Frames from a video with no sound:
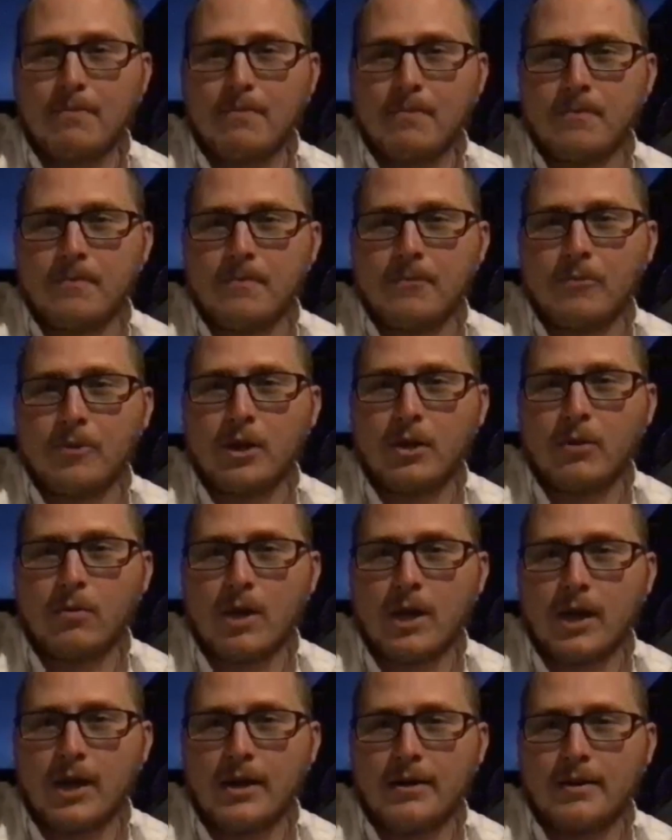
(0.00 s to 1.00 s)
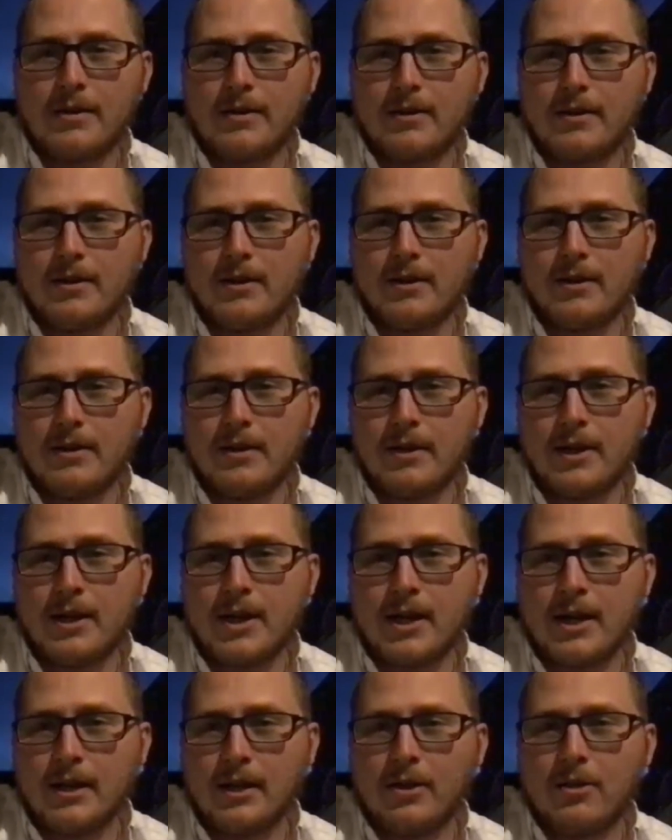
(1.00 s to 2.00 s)
really white.
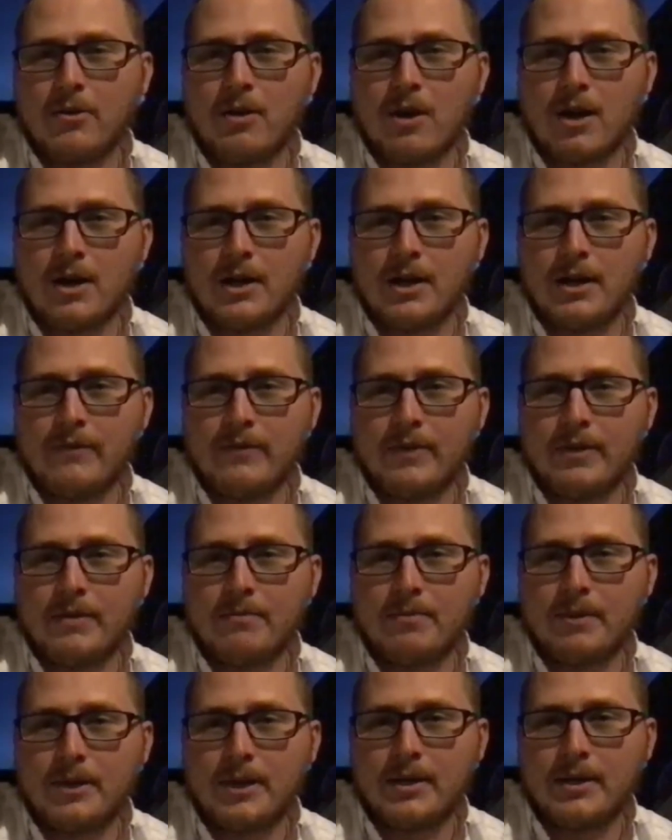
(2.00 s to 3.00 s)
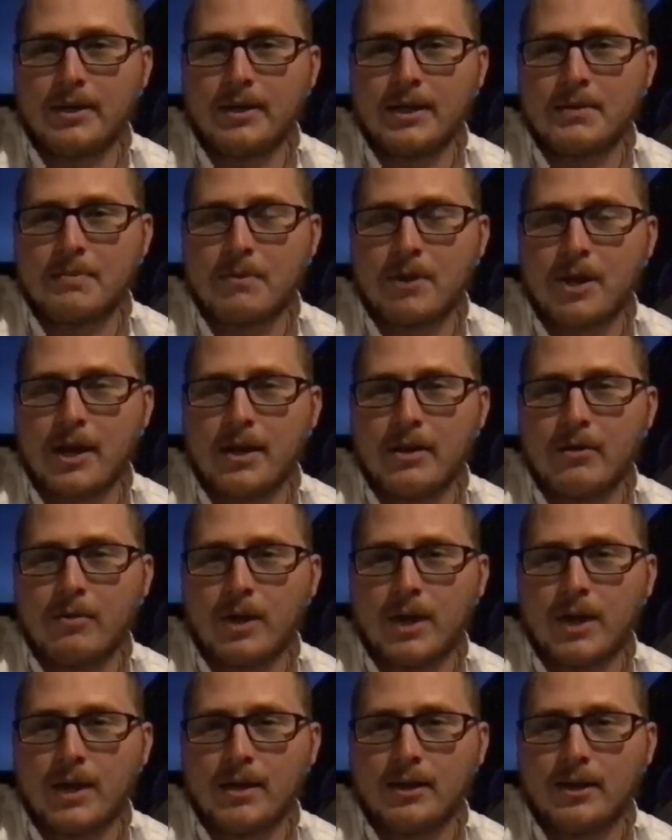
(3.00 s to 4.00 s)
A little uneven, but that's probably the
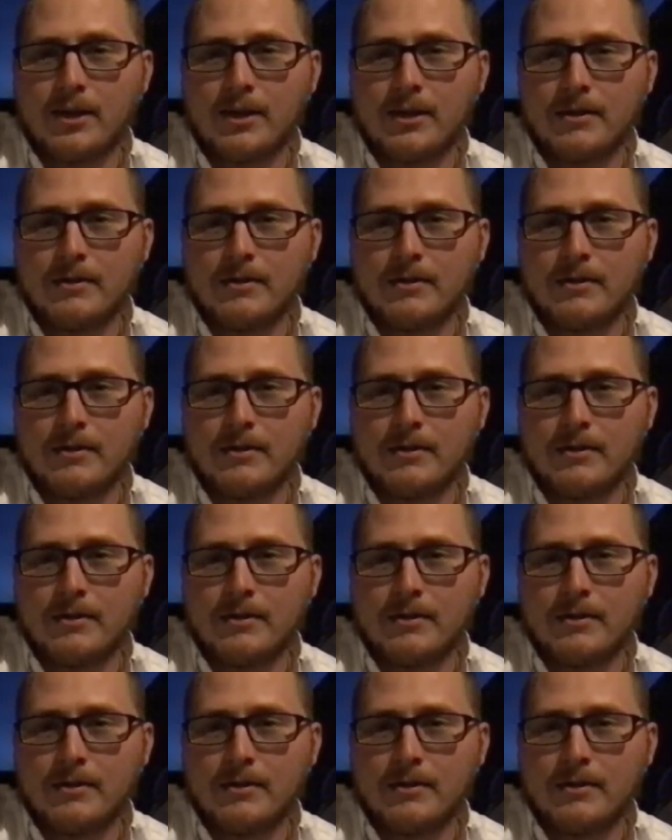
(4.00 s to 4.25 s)
way I lit it.